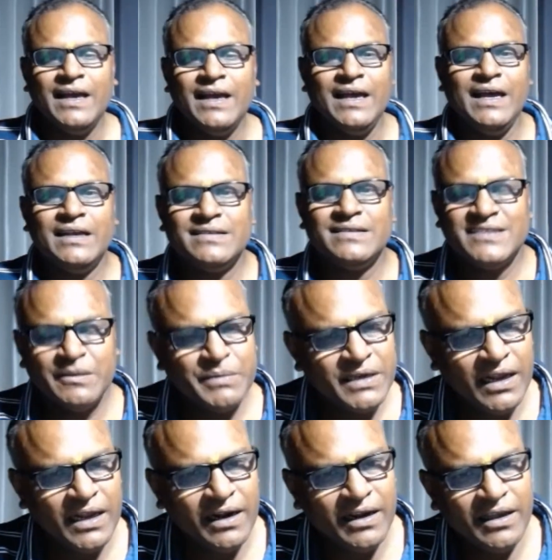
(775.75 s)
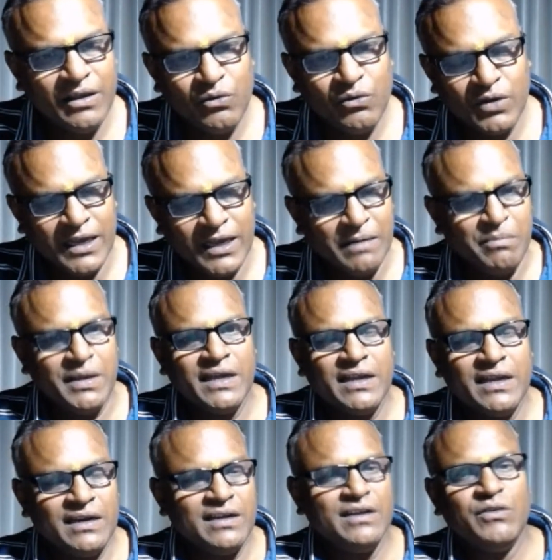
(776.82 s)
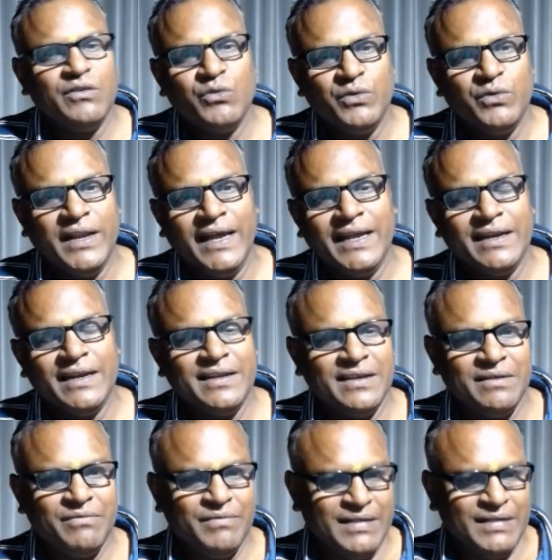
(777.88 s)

And similarly you can make it into negative,